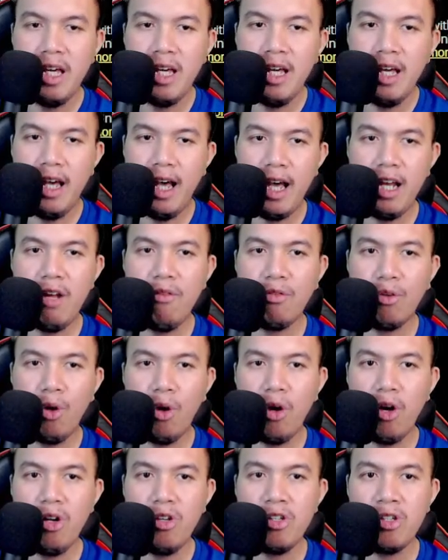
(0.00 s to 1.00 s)
And of
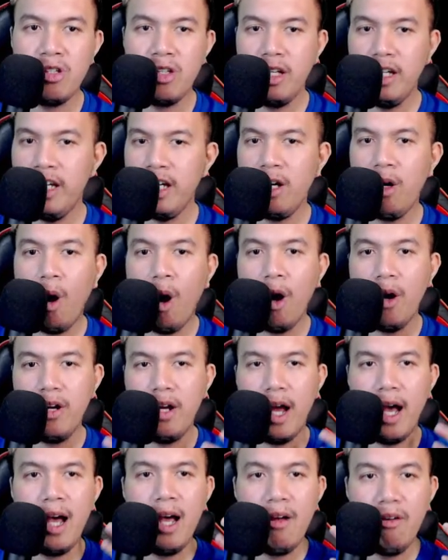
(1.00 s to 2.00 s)
course, here are
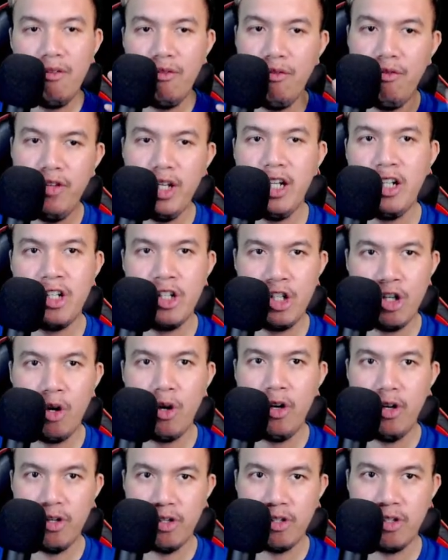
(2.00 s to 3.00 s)
the
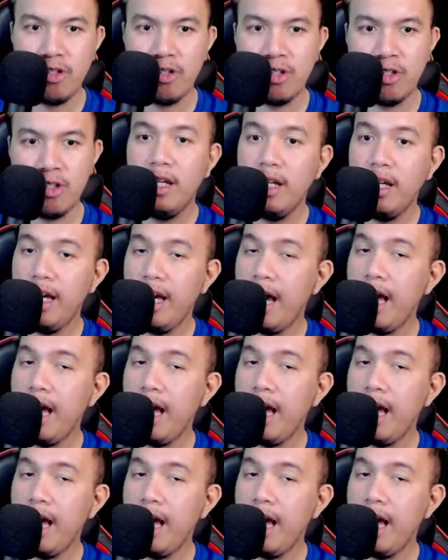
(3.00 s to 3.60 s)
features and